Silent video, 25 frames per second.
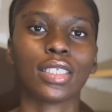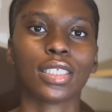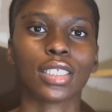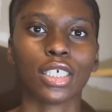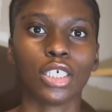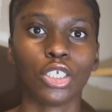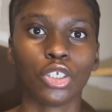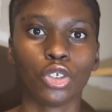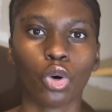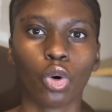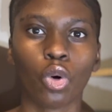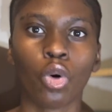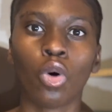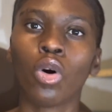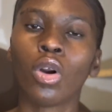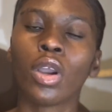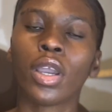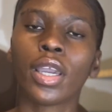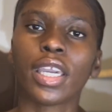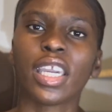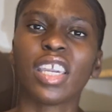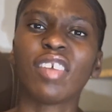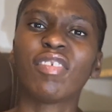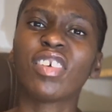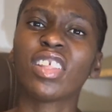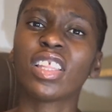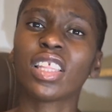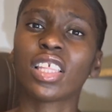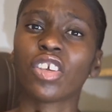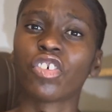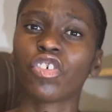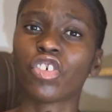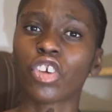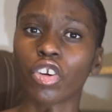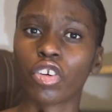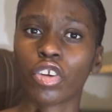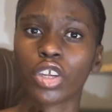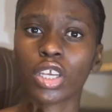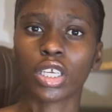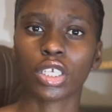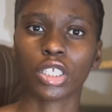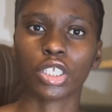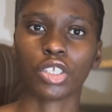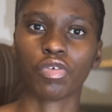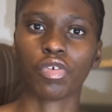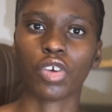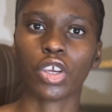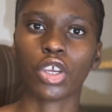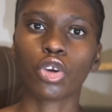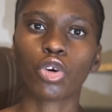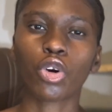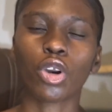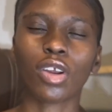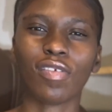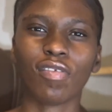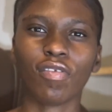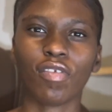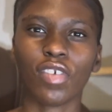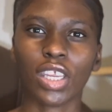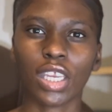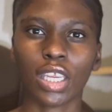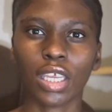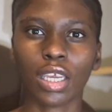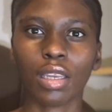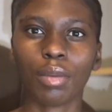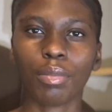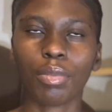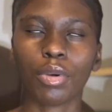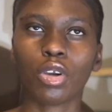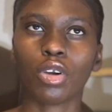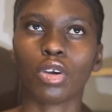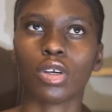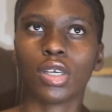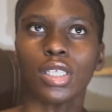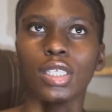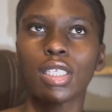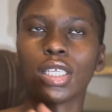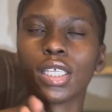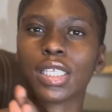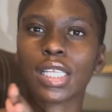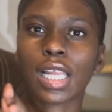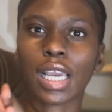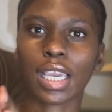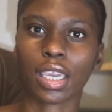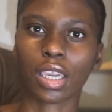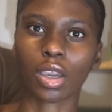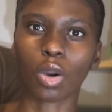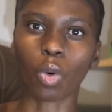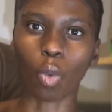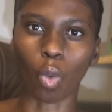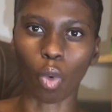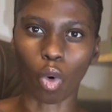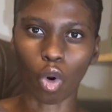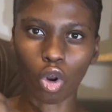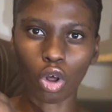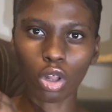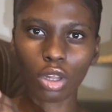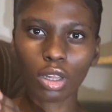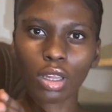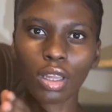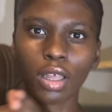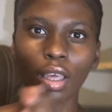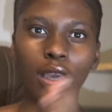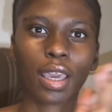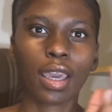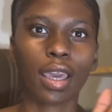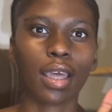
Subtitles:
the door. Even the sharing is very convenient because there's like a wall